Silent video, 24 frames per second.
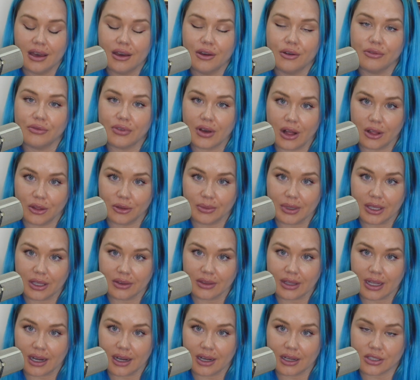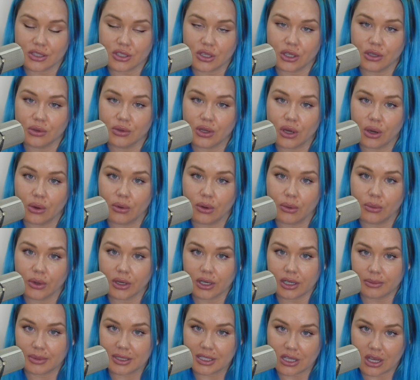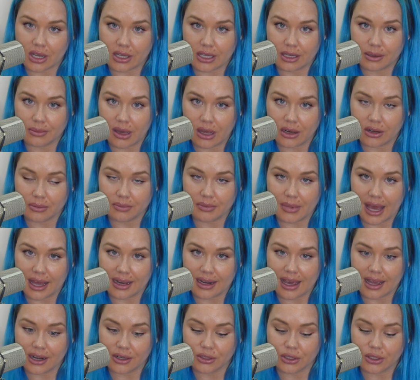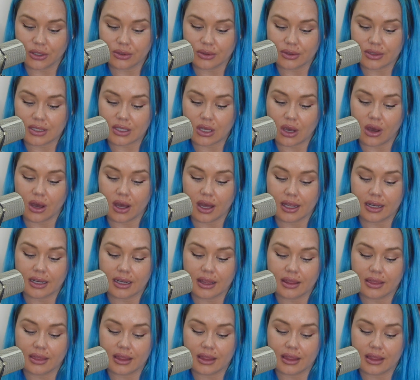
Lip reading: Follow me on there so you know what we're going to be talking about on Mad Hatter News on